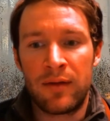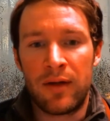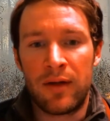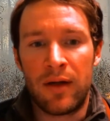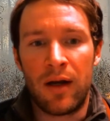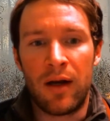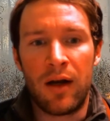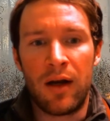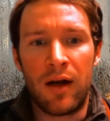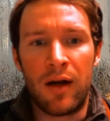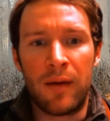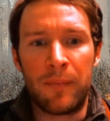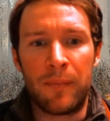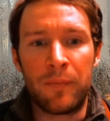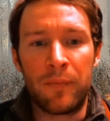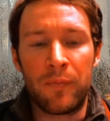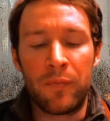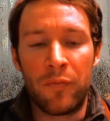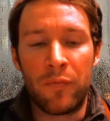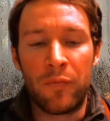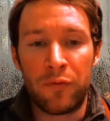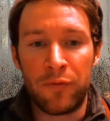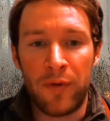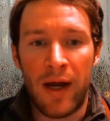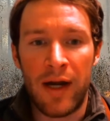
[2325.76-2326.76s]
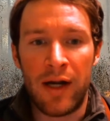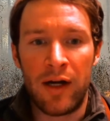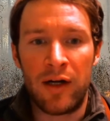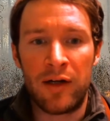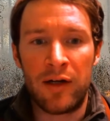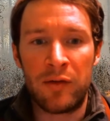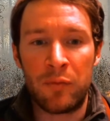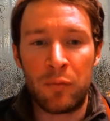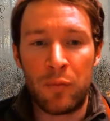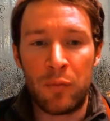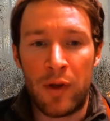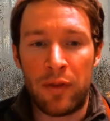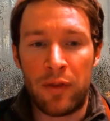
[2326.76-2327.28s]

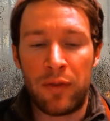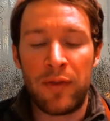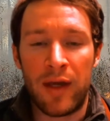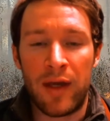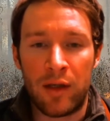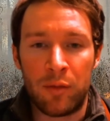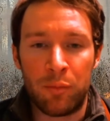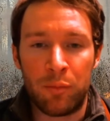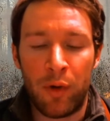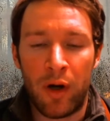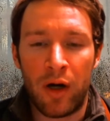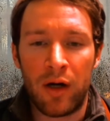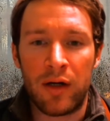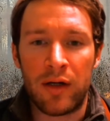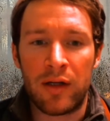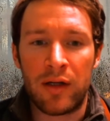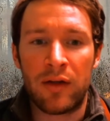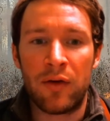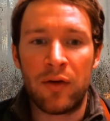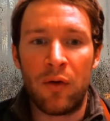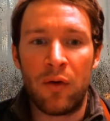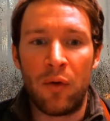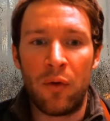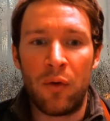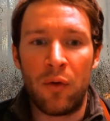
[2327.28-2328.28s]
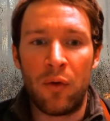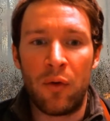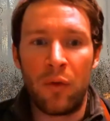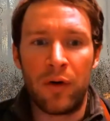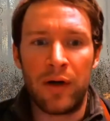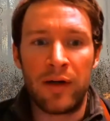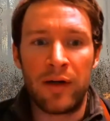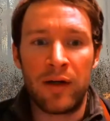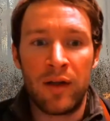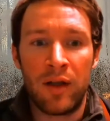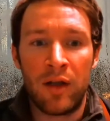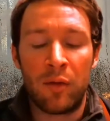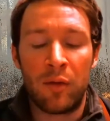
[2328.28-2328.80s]
fire with thick bark
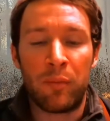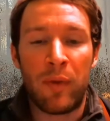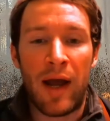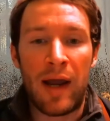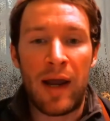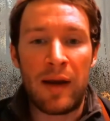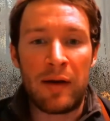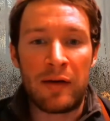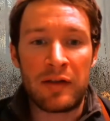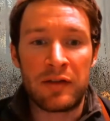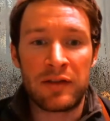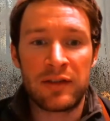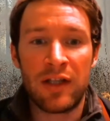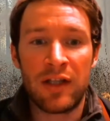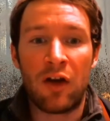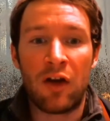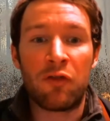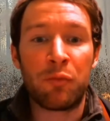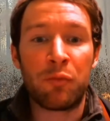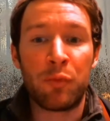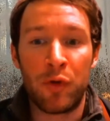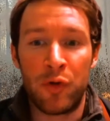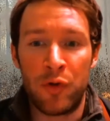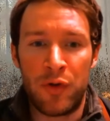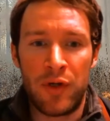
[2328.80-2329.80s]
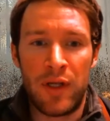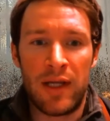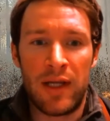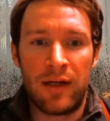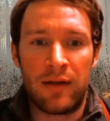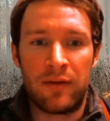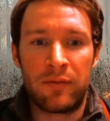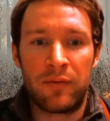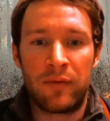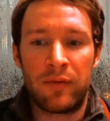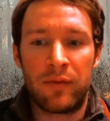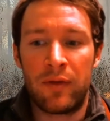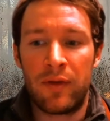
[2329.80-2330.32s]
or by self
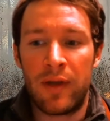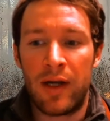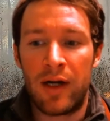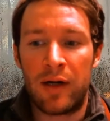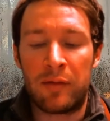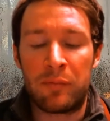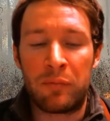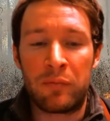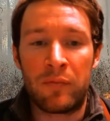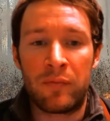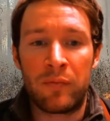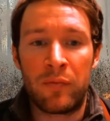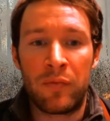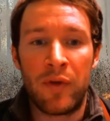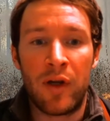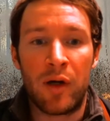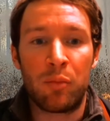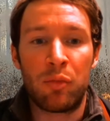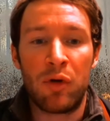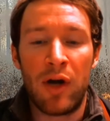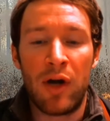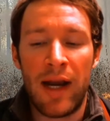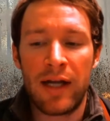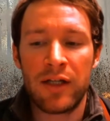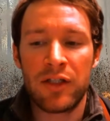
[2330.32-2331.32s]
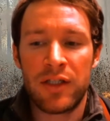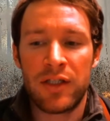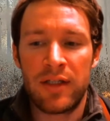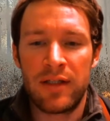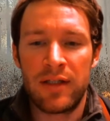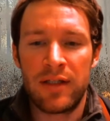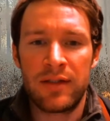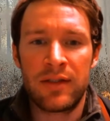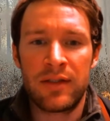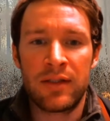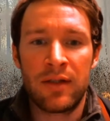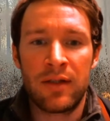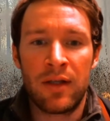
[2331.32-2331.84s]
pruning their
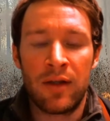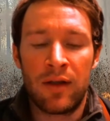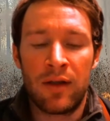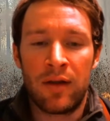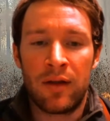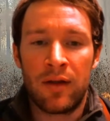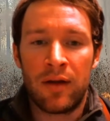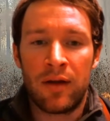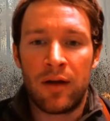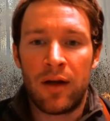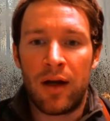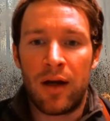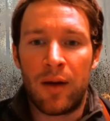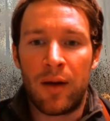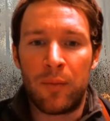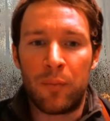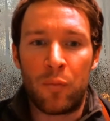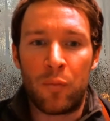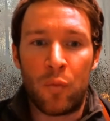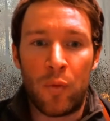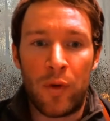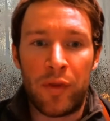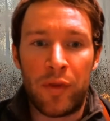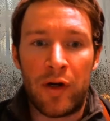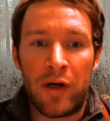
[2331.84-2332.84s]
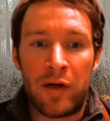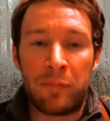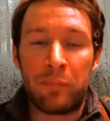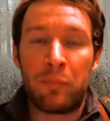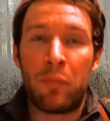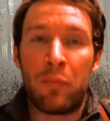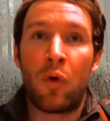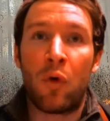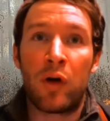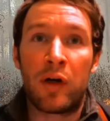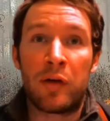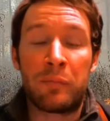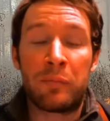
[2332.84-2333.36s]
branches when they're
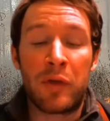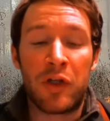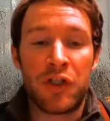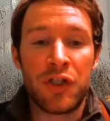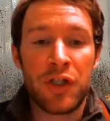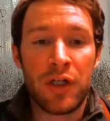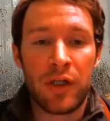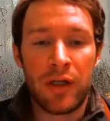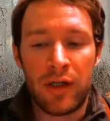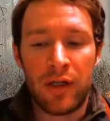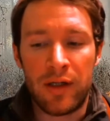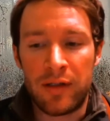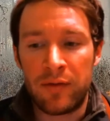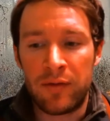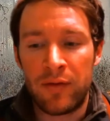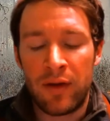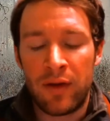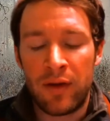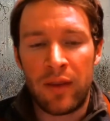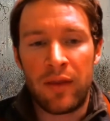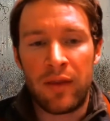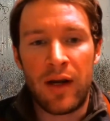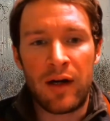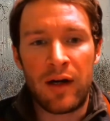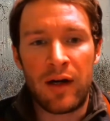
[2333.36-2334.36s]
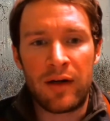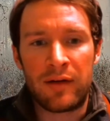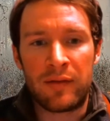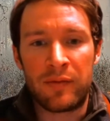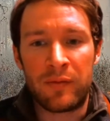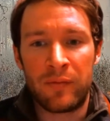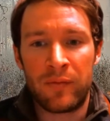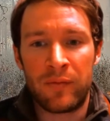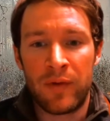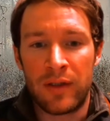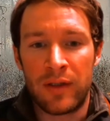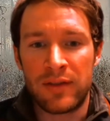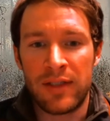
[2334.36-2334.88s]
more mature,
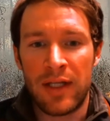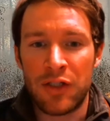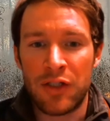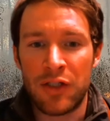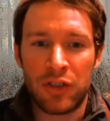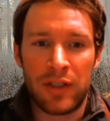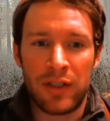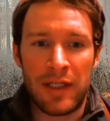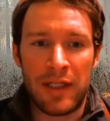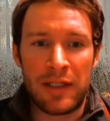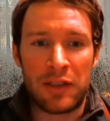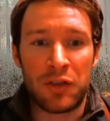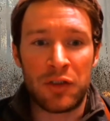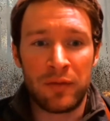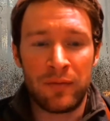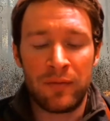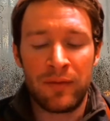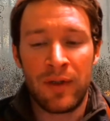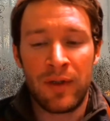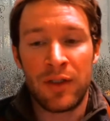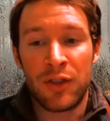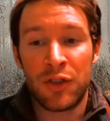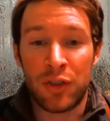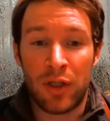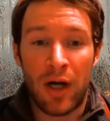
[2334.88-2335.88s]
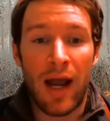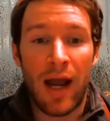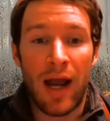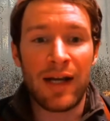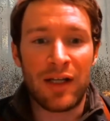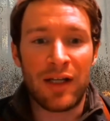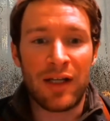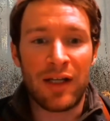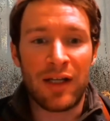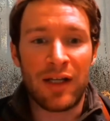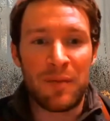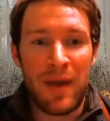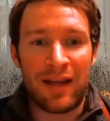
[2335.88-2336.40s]
they're essentially trying
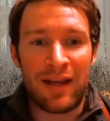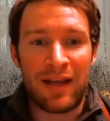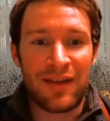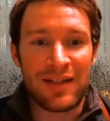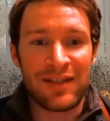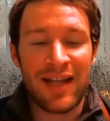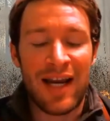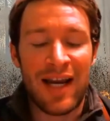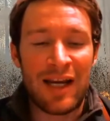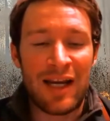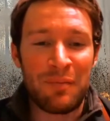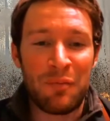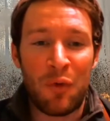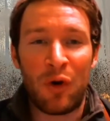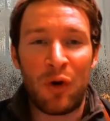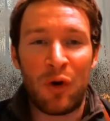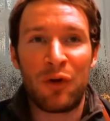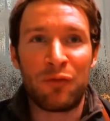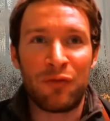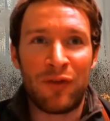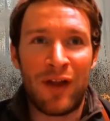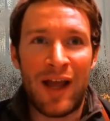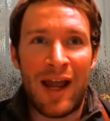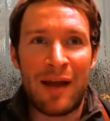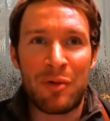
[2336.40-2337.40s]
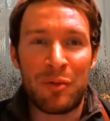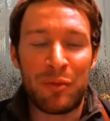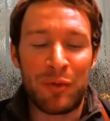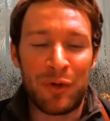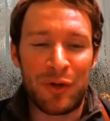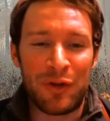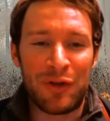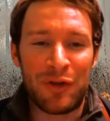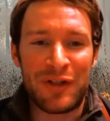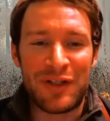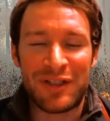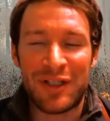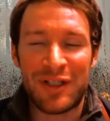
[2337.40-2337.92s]
to make the site more
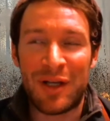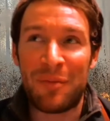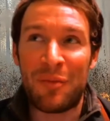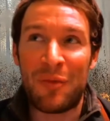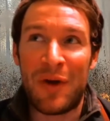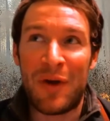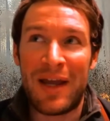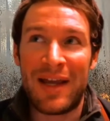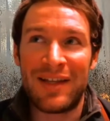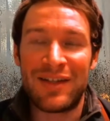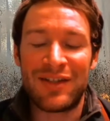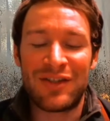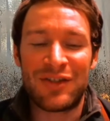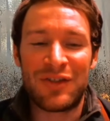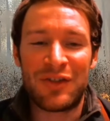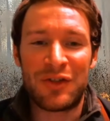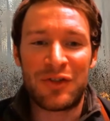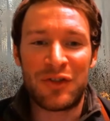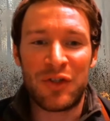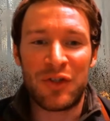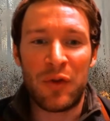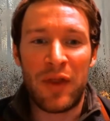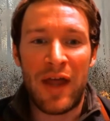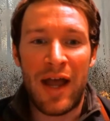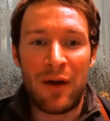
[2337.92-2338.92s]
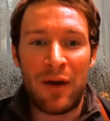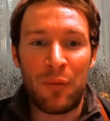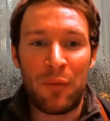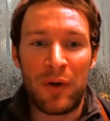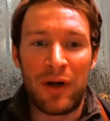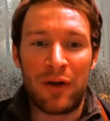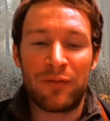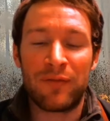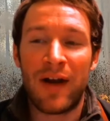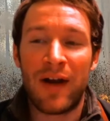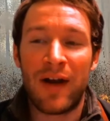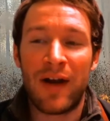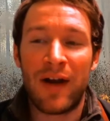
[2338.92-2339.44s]
flammable in some ways, so that when
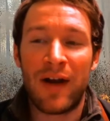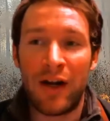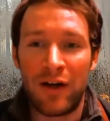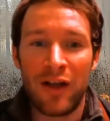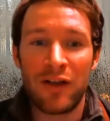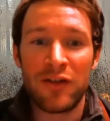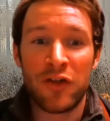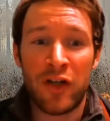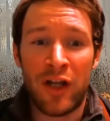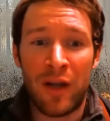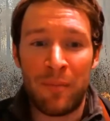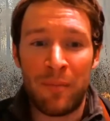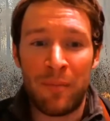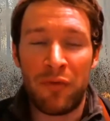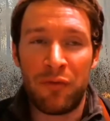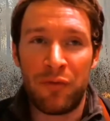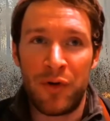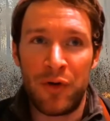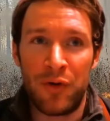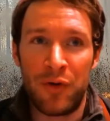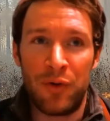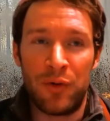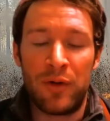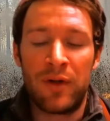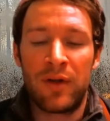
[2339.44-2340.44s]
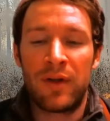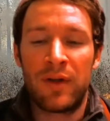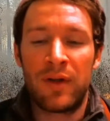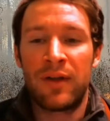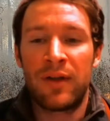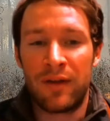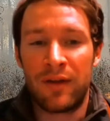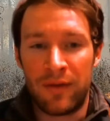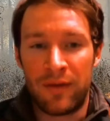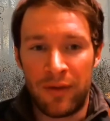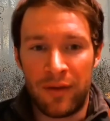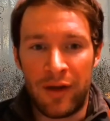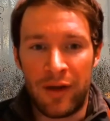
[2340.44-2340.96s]
a fire does come through,
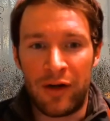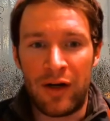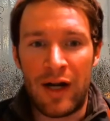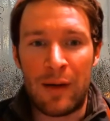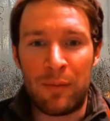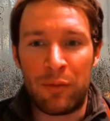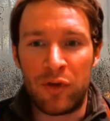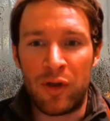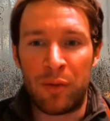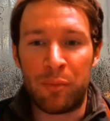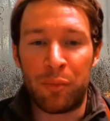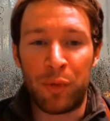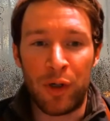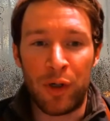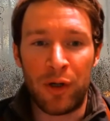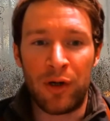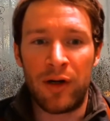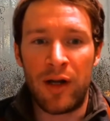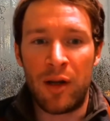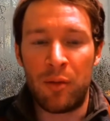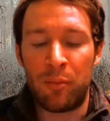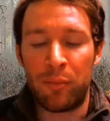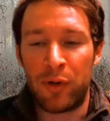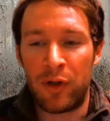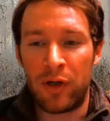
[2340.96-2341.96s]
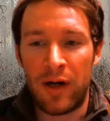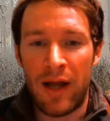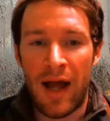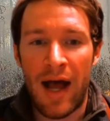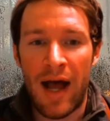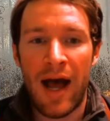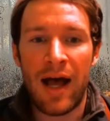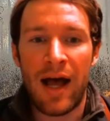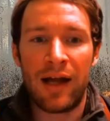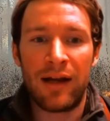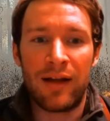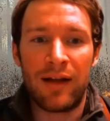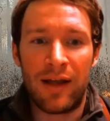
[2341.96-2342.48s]
they're able to burn
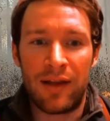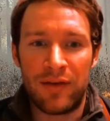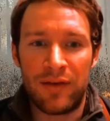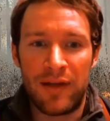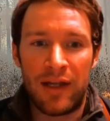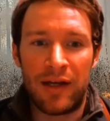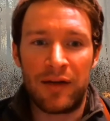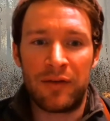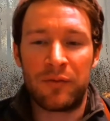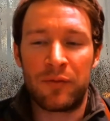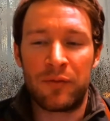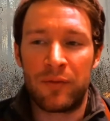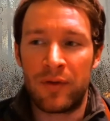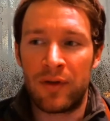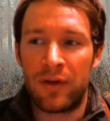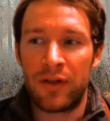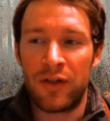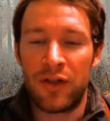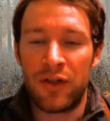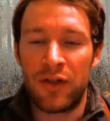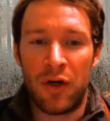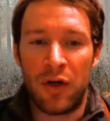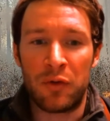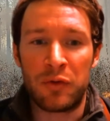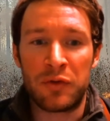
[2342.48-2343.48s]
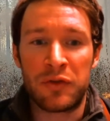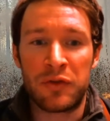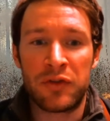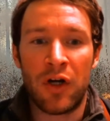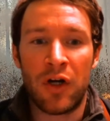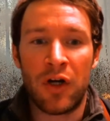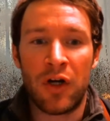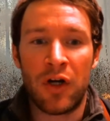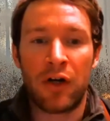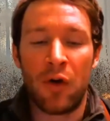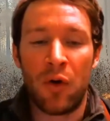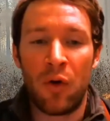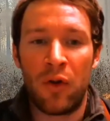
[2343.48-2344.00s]
hot, and then
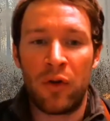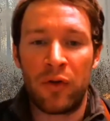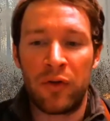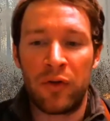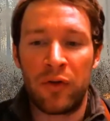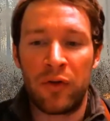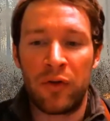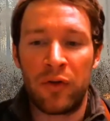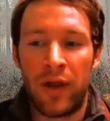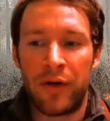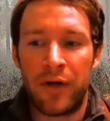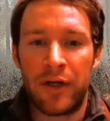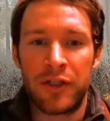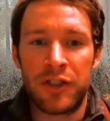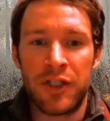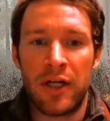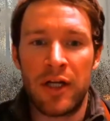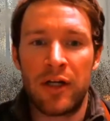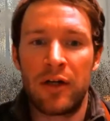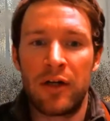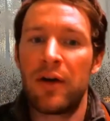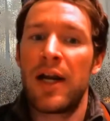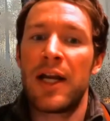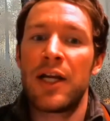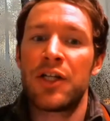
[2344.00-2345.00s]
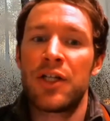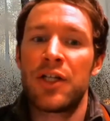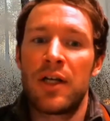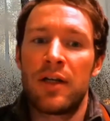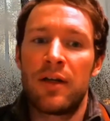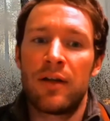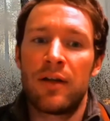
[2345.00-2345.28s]
start a whole nother generation